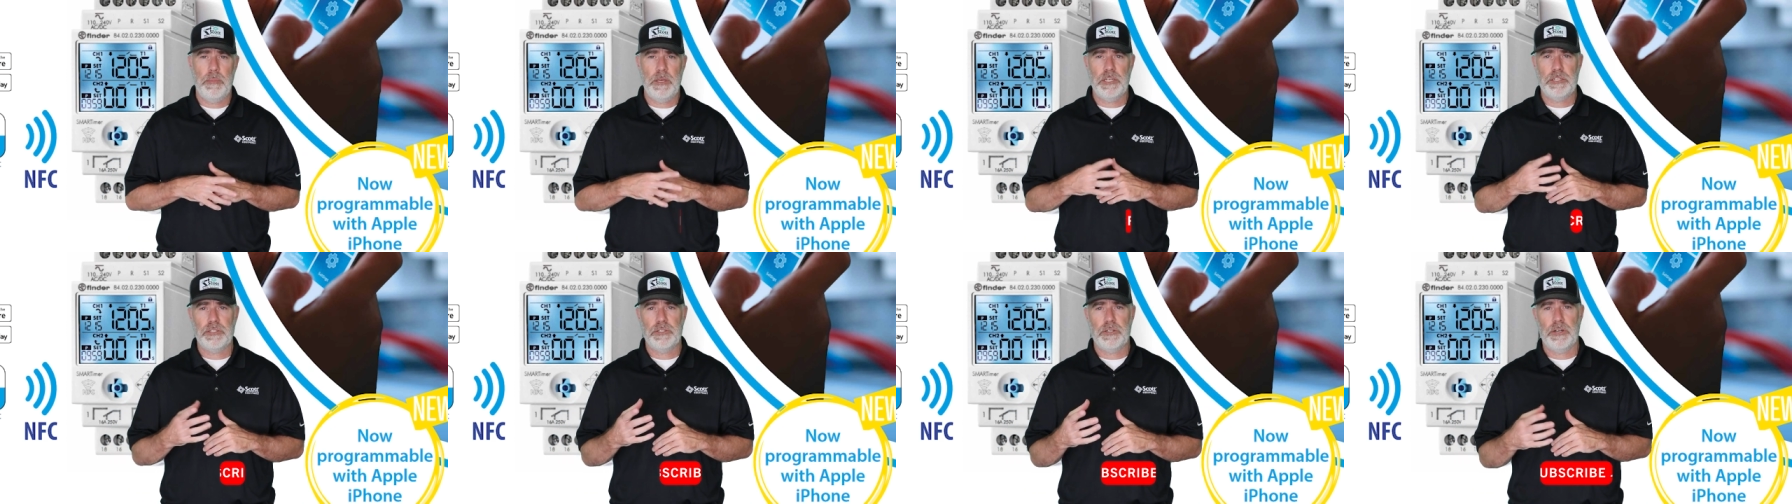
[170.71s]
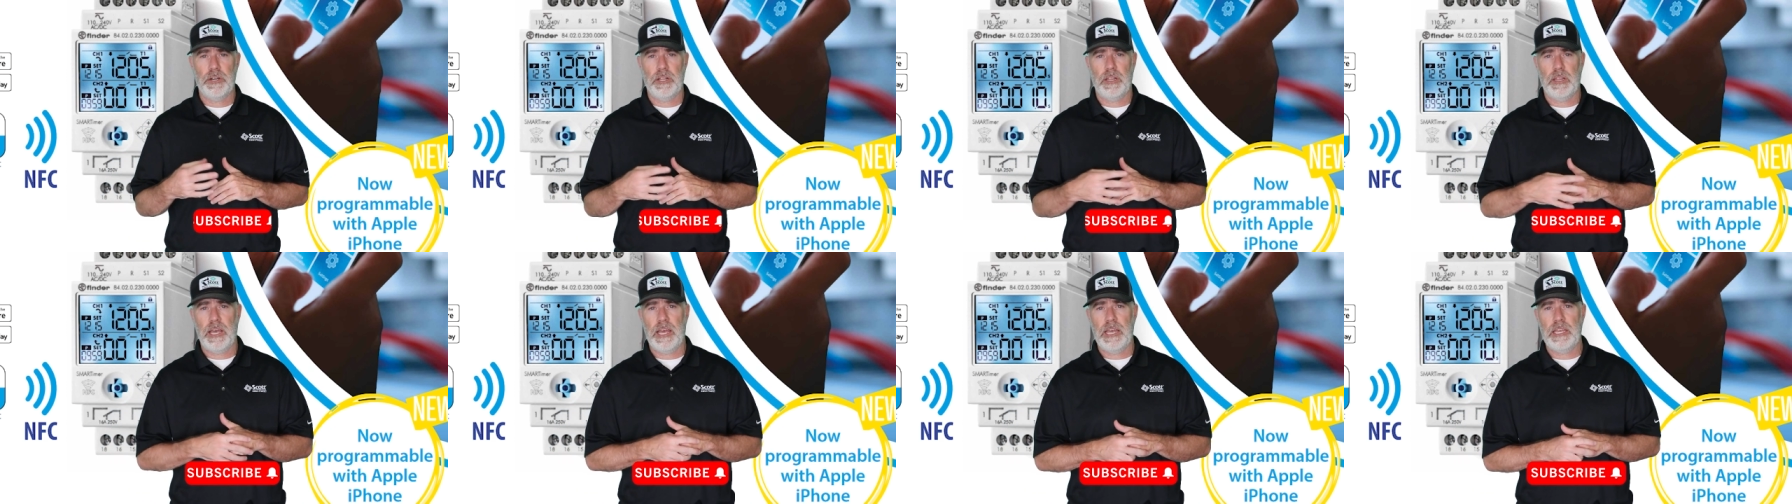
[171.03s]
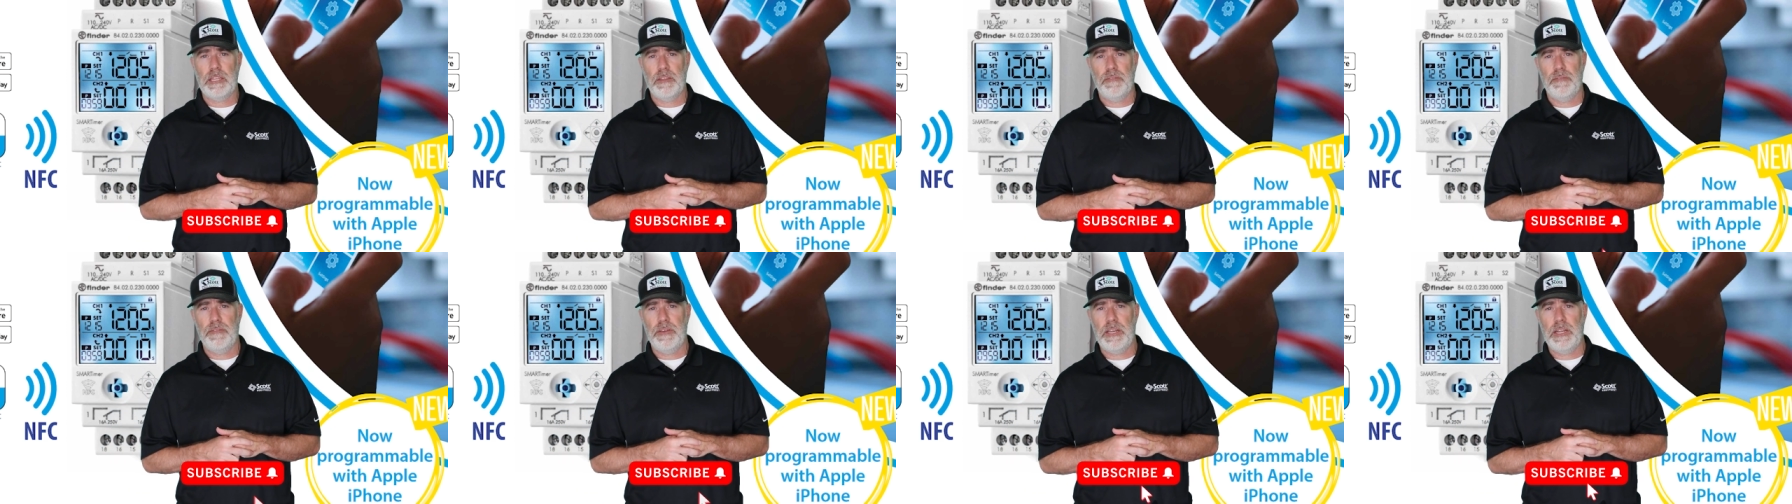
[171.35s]
Be sure to
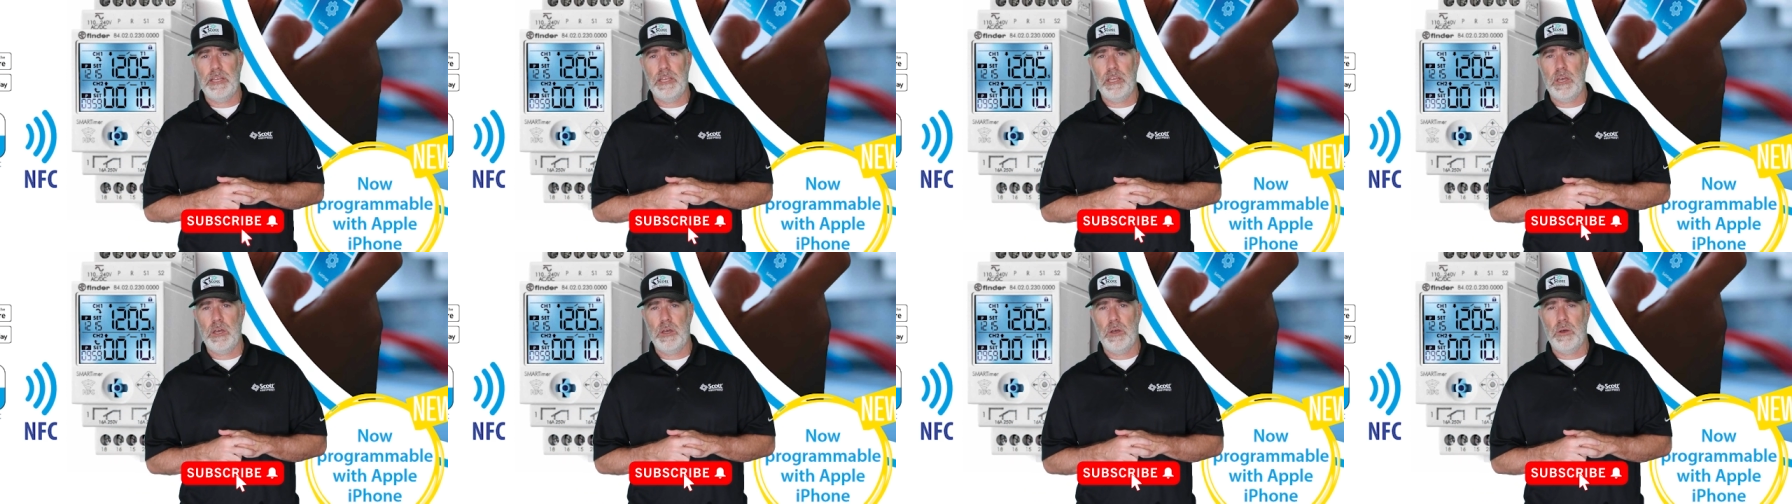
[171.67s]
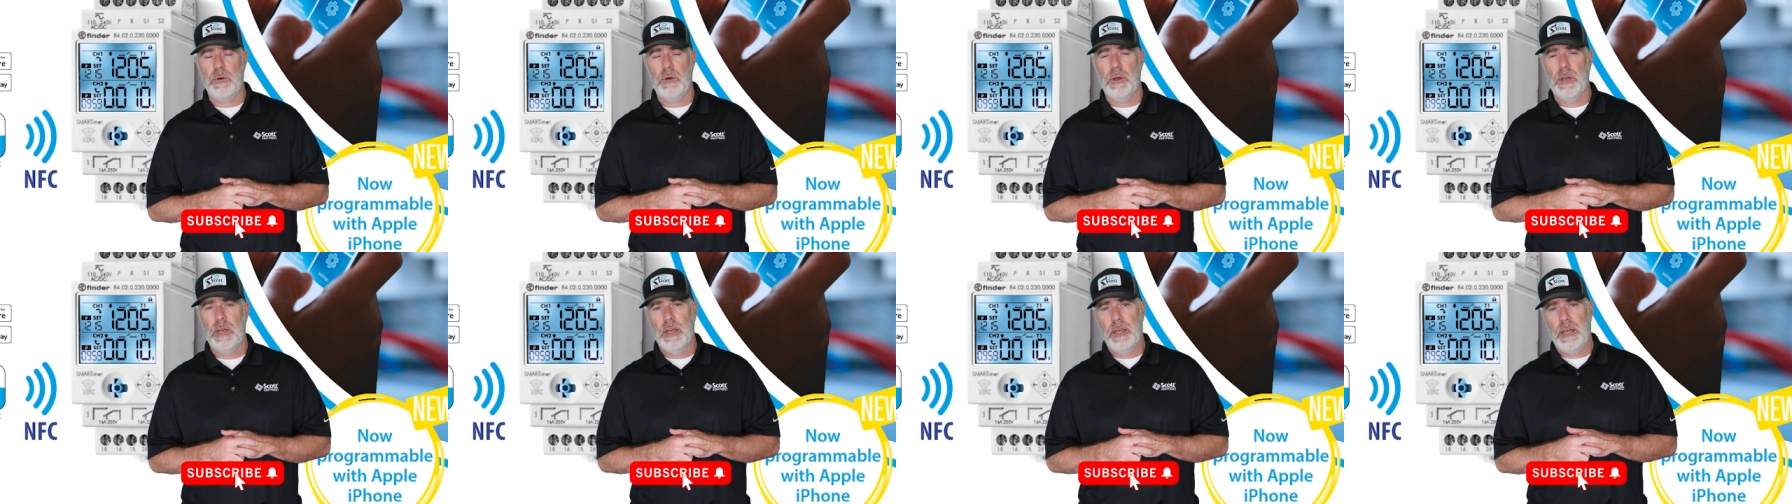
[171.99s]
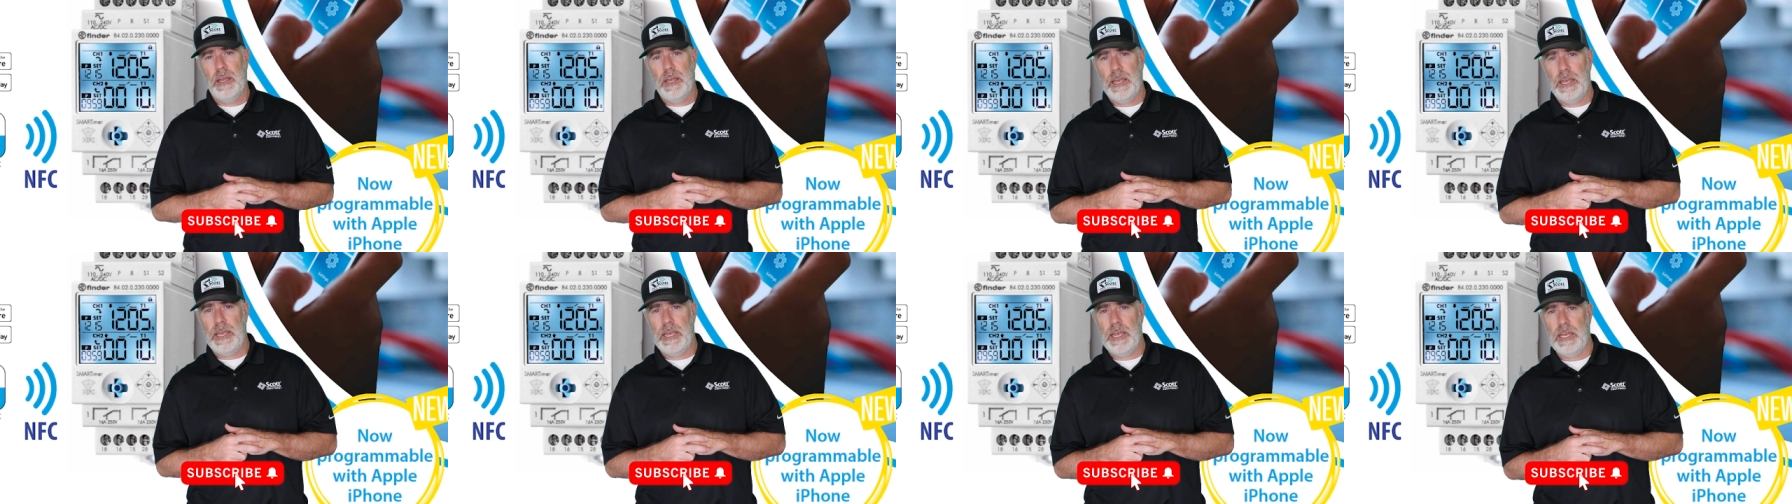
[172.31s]
like the video
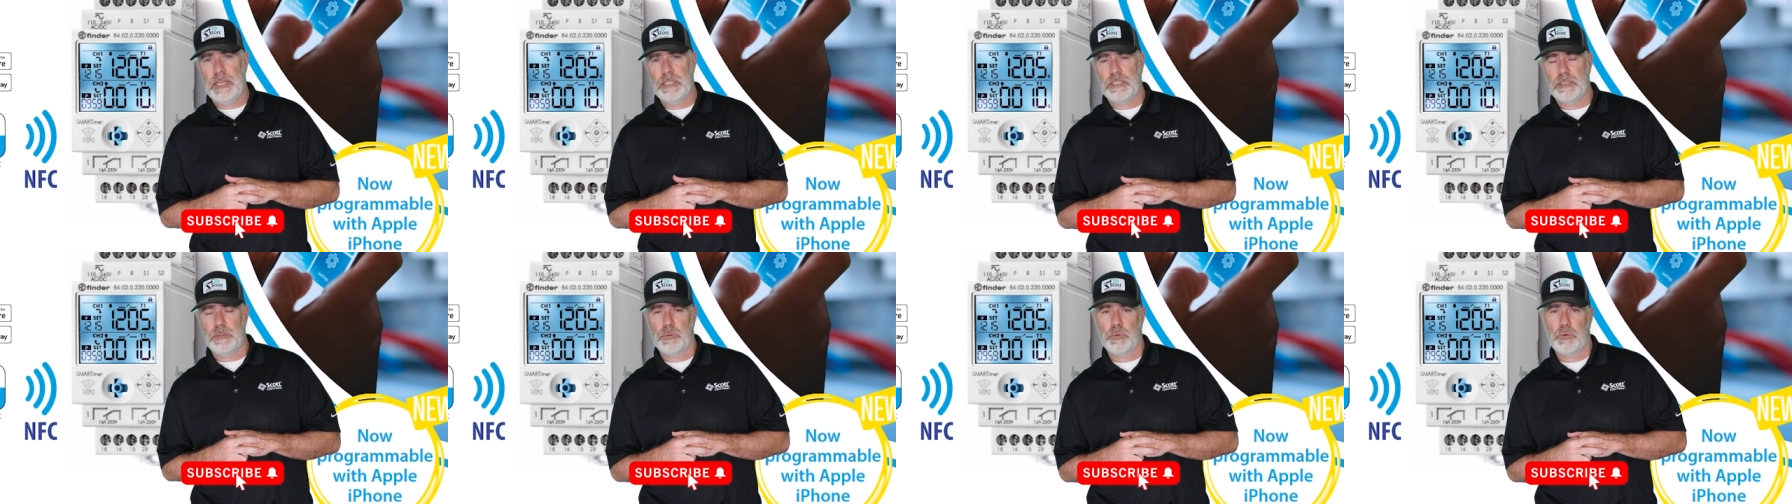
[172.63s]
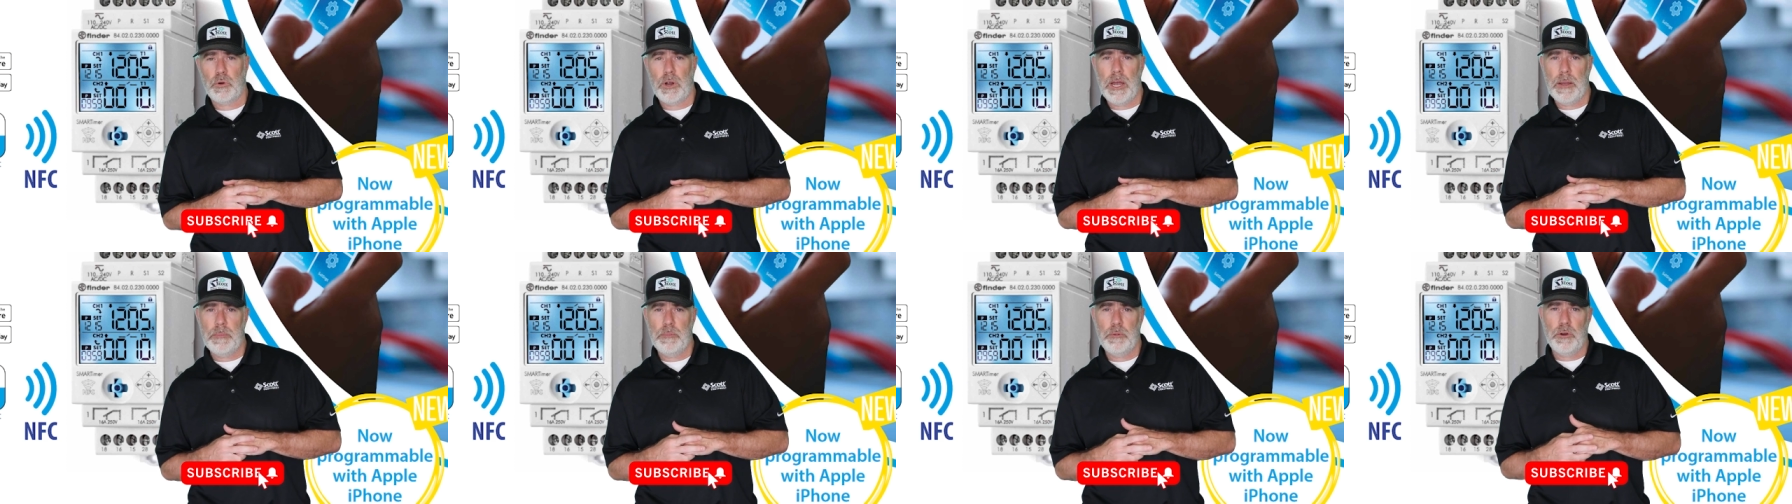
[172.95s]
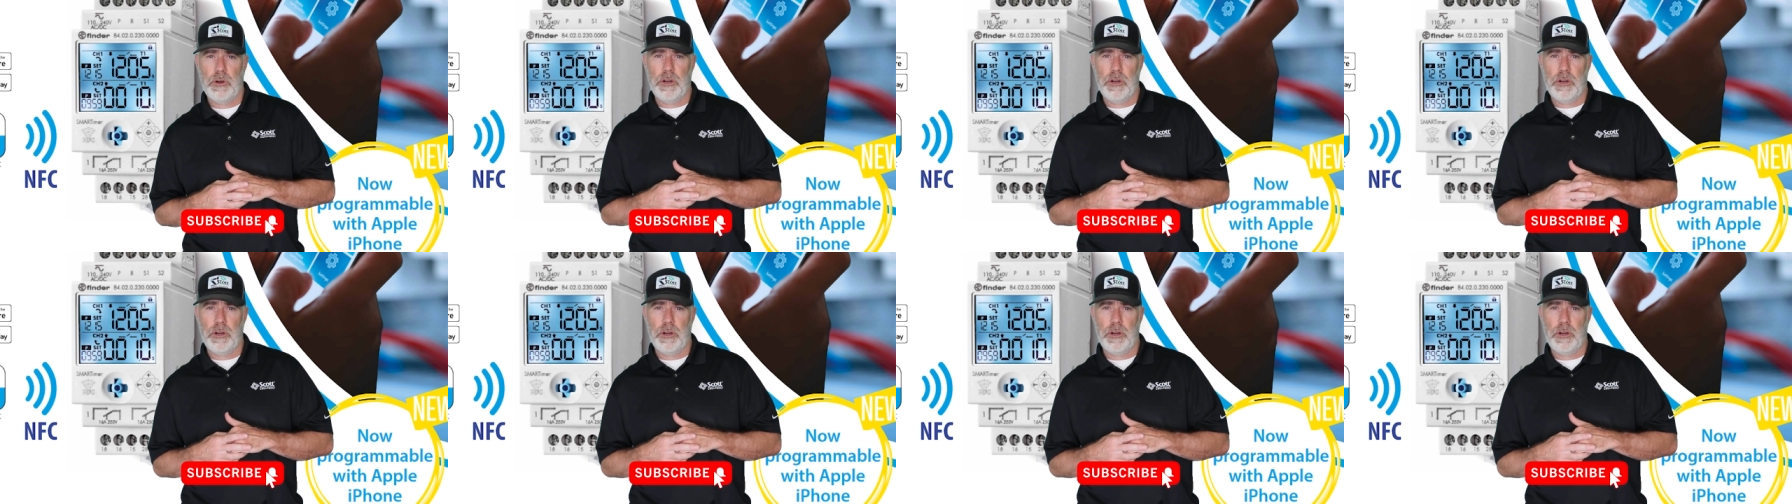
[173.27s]
and subscribe